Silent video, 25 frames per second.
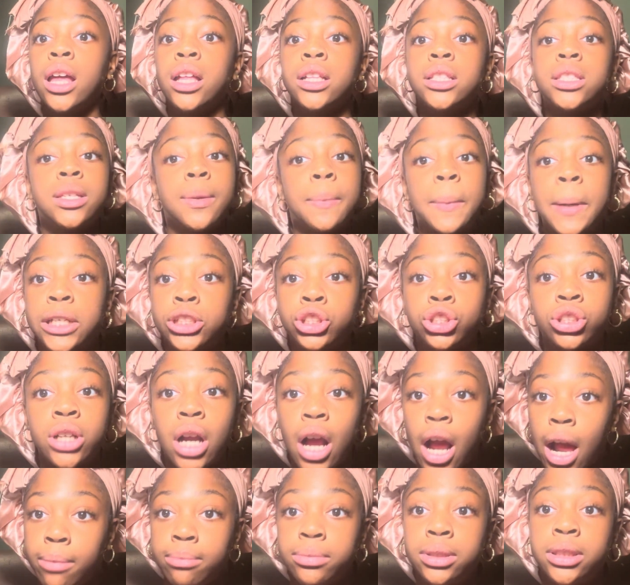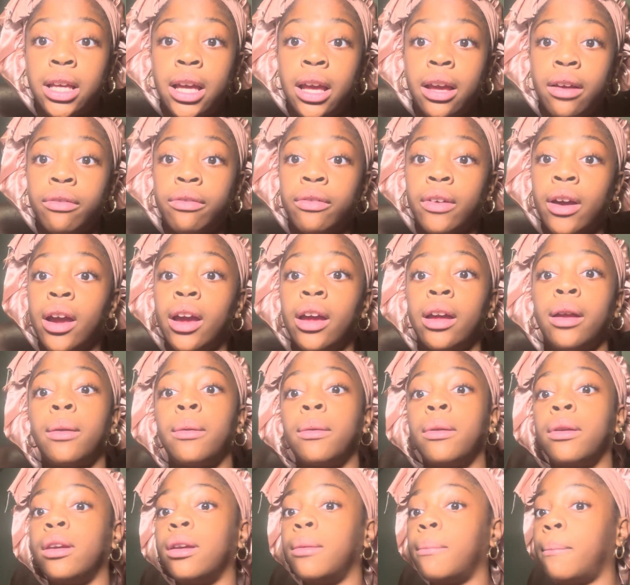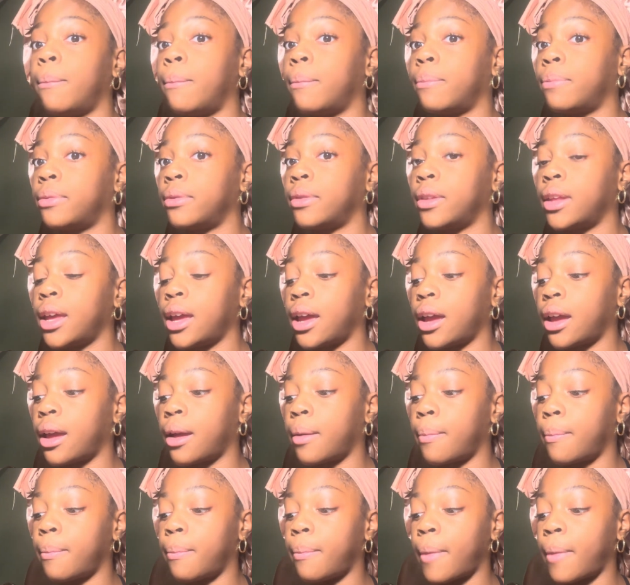to make sure I'm safe and